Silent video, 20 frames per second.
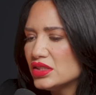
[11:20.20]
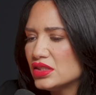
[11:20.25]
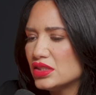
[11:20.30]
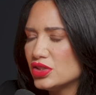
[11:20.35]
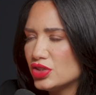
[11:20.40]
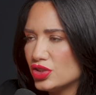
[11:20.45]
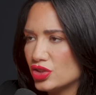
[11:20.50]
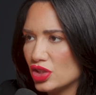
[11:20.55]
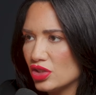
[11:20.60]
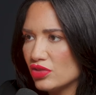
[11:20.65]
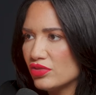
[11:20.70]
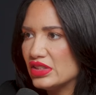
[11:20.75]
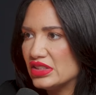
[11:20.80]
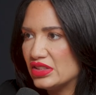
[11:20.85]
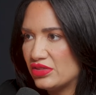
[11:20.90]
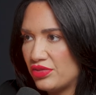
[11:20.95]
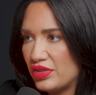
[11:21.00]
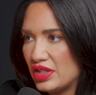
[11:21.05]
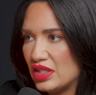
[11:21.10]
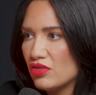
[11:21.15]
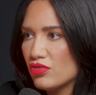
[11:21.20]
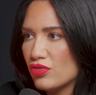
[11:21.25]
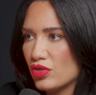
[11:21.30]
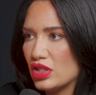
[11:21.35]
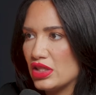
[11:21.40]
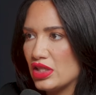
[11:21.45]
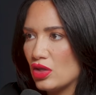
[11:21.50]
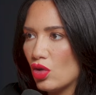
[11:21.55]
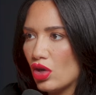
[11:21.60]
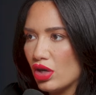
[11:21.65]
the service fee for
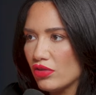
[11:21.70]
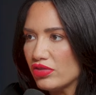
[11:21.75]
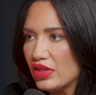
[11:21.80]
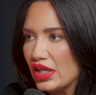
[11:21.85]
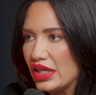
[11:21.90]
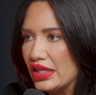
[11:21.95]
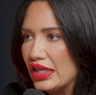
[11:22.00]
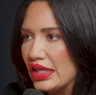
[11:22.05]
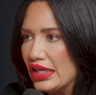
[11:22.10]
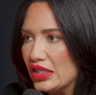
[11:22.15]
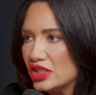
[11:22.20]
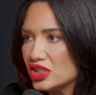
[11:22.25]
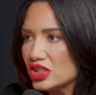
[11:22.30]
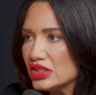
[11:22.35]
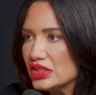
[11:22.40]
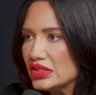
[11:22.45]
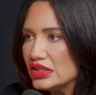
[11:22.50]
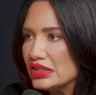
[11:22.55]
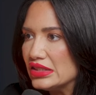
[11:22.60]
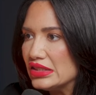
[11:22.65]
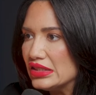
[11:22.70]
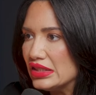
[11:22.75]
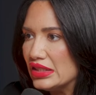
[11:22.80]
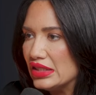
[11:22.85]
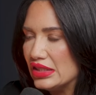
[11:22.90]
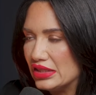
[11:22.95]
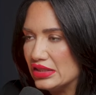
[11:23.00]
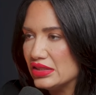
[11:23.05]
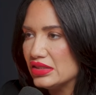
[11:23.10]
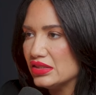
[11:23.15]
the offline agency
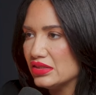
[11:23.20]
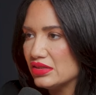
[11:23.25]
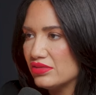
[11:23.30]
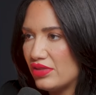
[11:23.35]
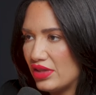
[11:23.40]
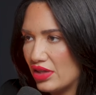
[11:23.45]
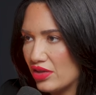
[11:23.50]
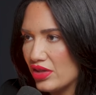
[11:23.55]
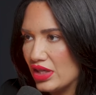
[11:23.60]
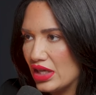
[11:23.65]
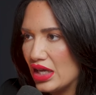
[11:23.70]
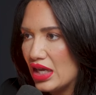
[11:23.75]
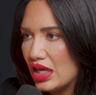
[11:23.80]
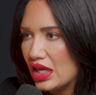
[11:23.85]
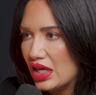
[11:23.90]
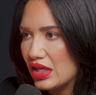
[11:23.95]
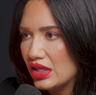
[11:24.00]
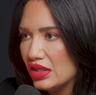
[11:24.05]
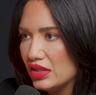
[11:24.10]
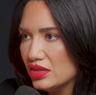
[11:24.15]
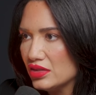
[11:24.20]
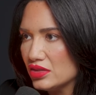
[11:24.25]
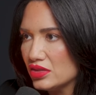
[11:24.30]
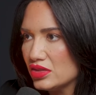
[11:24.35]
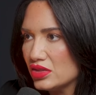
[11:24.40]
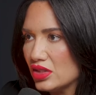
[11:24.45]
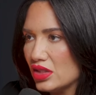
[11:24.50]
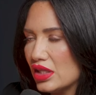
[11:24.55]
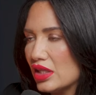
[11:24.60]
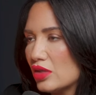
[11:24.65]
is very high. Mm -hmm.
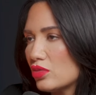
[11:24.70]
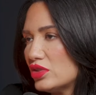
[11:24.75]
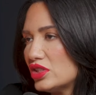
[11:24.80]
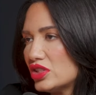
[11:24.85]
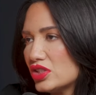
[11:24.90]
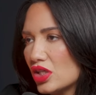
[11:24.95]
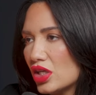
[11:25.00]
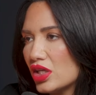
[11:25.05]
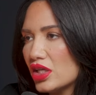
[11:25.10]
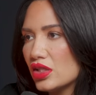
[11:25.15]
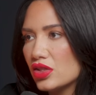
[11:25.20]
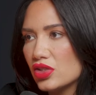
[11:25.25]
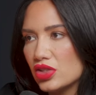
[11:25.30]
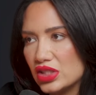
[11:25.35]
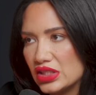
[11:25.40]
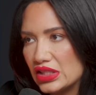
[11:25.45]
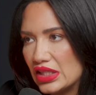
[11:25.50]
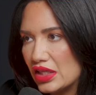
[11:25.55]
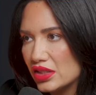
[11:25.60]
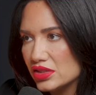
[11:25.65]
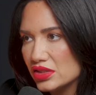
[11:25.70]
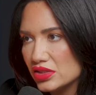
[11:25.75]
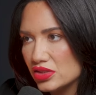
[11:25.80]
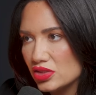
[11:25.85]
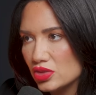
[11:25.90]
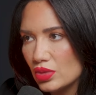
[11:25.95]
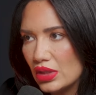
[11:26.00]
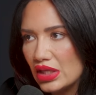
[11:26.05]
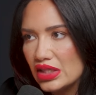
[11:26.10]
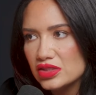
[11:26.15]
So like we start at thirty thousand
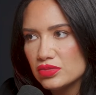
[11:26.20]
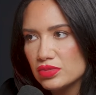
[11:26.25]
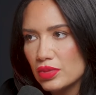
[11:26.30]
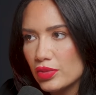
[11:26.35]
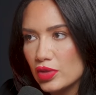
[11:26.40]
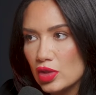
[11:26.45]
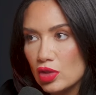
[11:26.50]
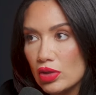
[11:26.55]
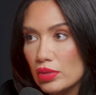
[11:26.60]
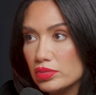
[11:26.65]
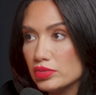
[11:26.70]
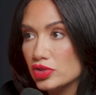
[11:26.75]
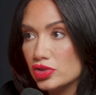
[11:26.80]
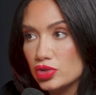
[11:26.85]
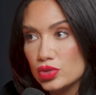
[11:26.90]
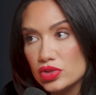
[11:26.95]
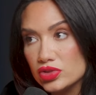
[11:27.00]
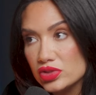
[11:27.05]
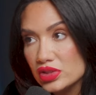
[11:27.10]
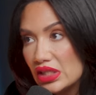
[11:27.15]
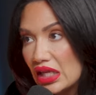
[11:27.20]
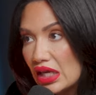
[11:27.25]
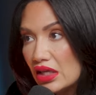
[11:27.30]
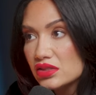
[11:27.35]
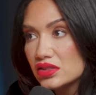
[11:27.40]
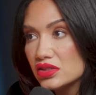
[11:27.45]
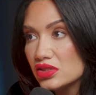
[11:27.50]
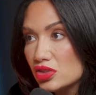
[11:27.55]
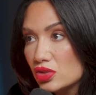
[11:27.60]
US, but we go up to two hundred thousand